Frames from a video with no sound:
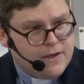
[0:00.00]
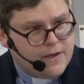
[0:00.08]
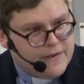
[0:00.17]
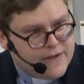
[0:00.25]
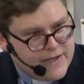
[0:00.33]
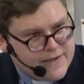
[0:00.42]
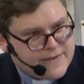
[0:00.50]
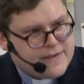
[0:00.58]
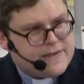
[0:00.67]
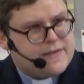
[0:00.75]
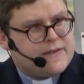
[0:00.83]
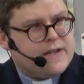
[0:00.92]
and that he is
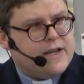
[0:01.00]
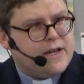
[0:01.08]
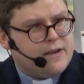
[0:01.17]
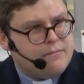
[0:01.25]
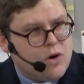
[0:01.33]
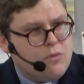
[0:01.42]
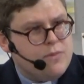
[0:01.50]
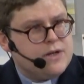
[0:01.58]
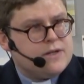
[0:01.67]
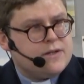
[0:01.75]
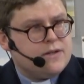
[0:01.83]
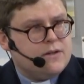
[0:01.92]
sustaining
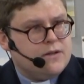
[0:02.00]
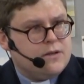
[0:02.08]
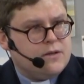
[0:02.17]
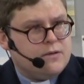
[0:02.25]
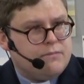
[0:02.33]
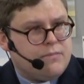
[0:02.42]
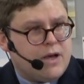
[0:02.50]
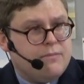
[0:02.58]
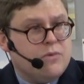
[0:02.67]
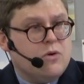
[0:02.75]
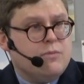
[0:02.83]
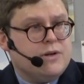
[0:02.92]
moment by
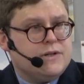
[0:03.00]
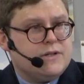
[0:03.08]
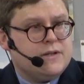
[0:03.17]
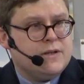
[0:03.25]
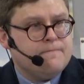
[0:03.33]
moment,